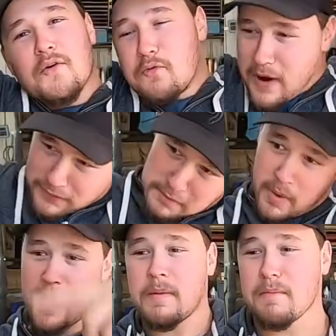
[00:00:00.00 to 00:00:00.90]
Route the
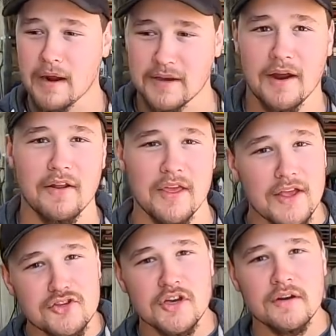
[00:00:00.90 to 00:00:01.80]
piping back down to the
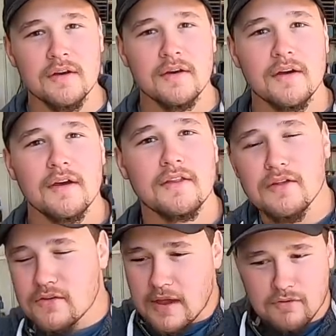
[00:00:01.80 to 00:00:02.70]
engine,
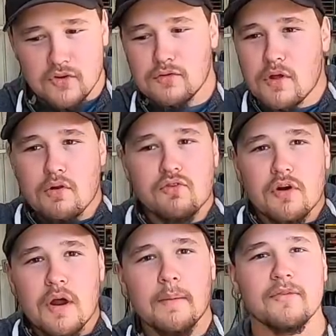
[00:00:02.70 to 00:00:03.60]
and just have 2 little
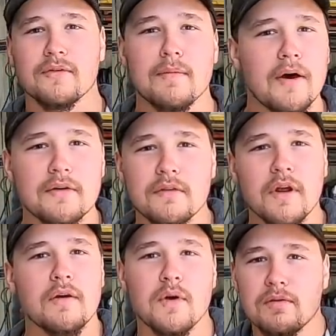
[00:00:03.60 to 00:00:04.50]
turn-ups from those, you
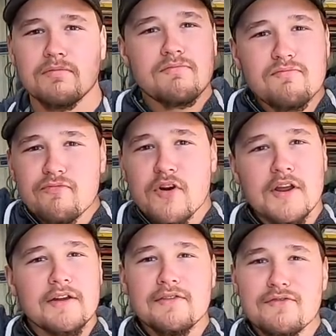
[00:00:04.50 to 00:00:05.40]
know, with
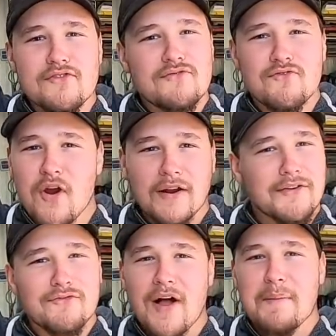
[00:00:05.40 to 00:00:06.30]
freaking
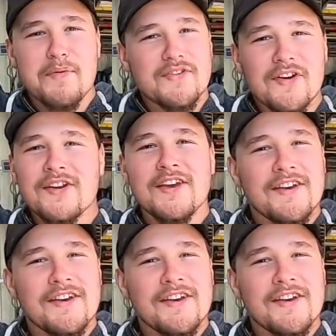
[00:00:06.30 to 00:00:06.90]
tractor flappers on it.